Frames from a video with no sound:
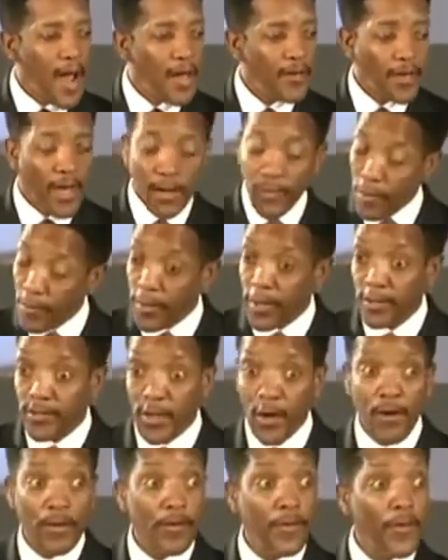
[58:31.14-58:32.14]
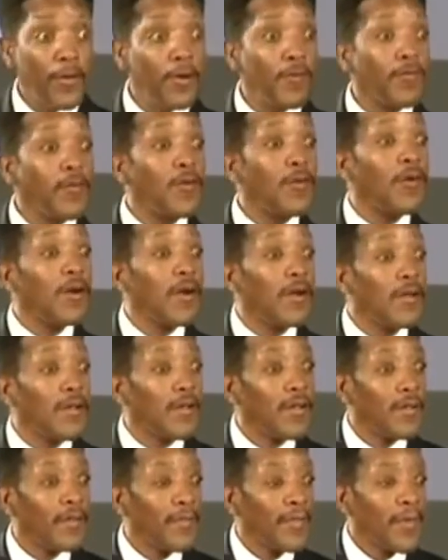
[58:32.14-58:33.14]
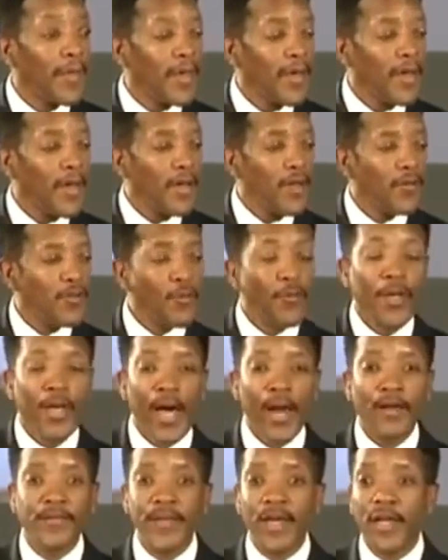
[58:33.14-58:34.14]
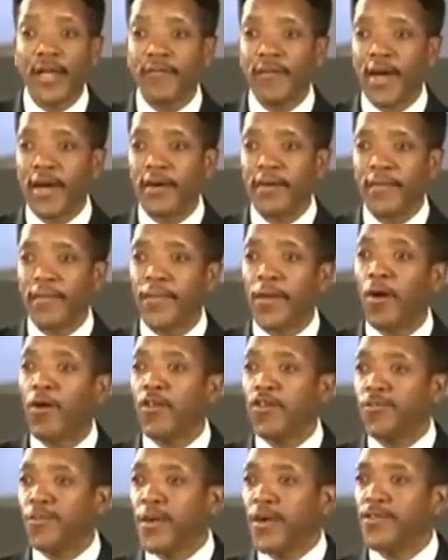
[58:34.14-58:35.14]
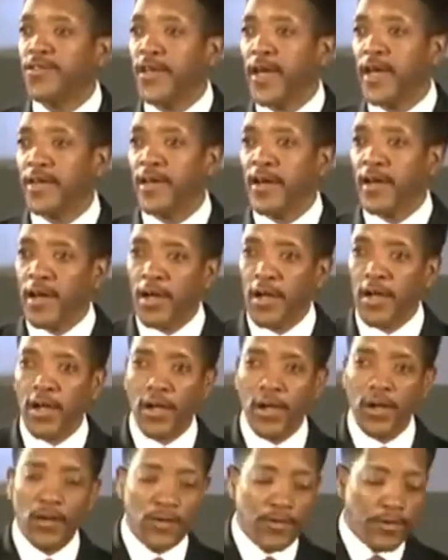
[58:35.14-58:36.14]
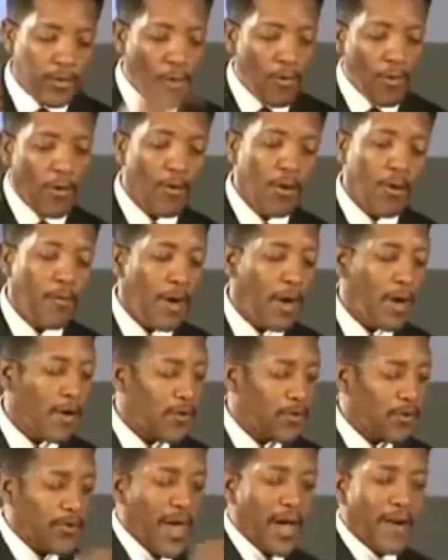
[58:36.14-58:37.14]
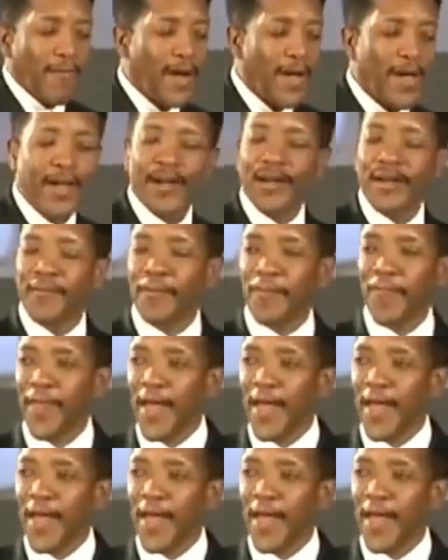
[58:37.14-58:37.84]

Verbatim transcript: I said, I know we just go on the third floor. So we got out the elevator, and the Holy Spirit said, Don't go nowhere, stand right here.